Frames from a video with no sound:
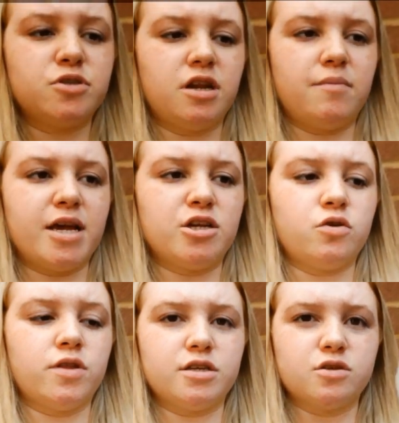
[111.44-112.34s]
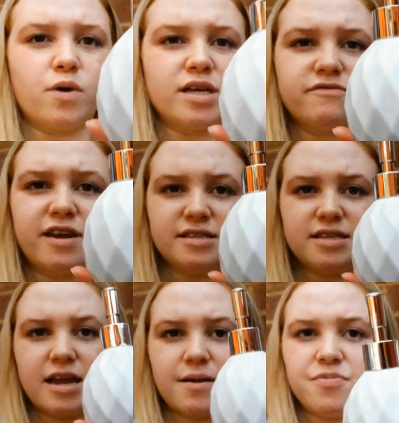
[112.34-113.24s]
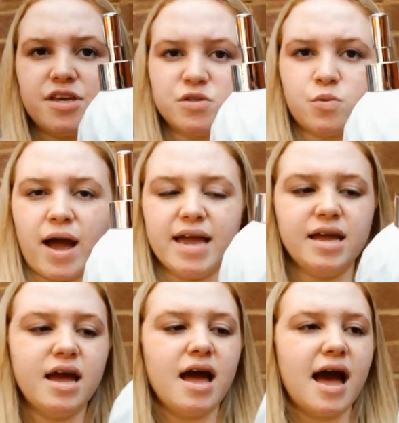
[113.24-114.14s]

I'm just going to make sure that it's always facing this way.